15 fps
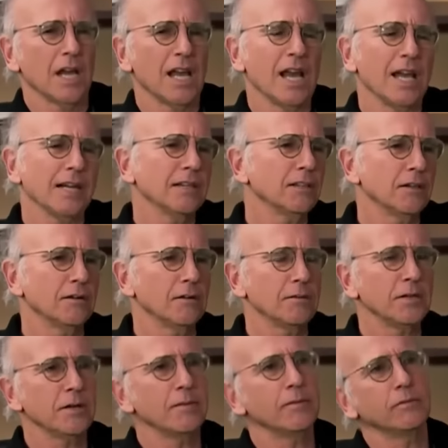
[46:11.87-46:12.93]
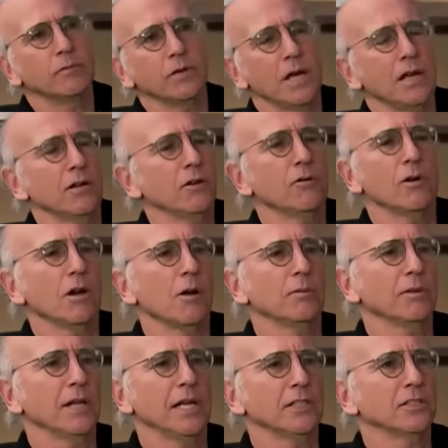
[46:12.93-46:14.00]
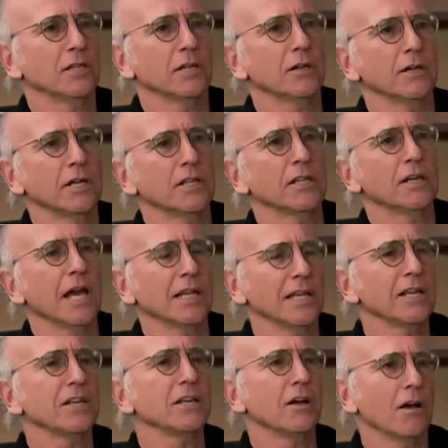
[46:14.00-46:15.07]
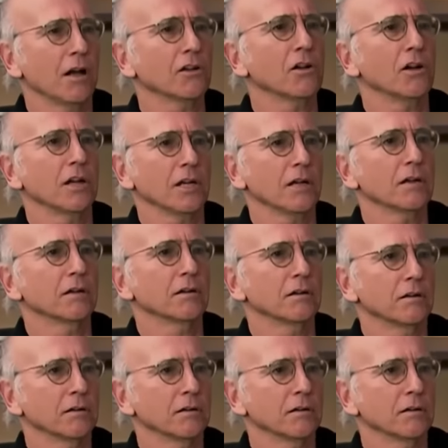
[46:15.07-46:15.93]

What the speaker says: I don't know. I mean, I don't know what our plans are or anything. I'll let you know. I'll call you.